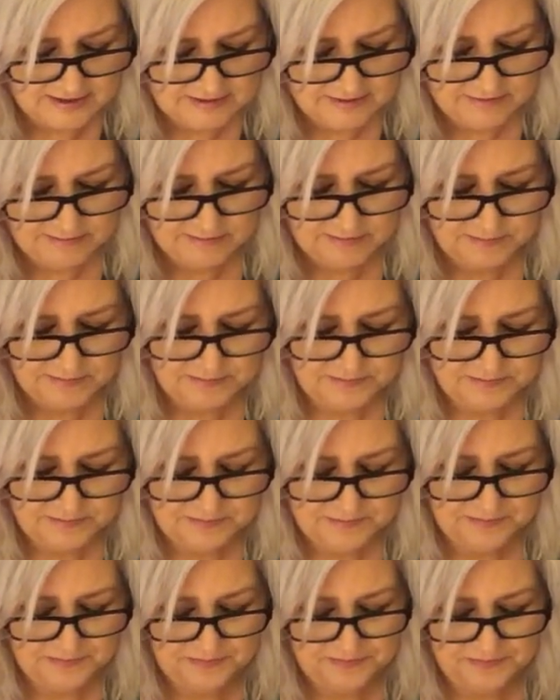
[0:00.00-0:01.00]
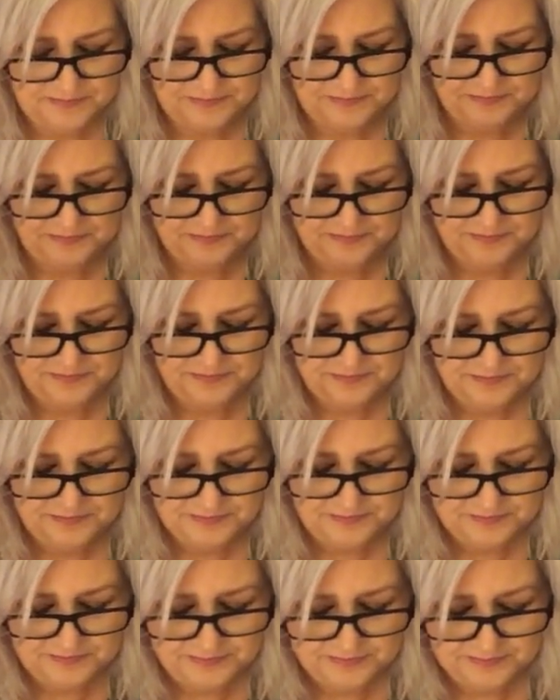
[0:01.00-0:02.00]

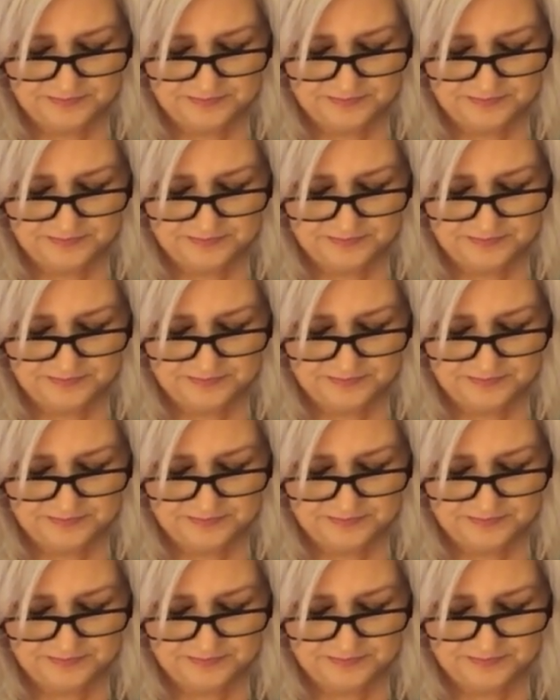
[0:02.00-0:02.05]
[no speech]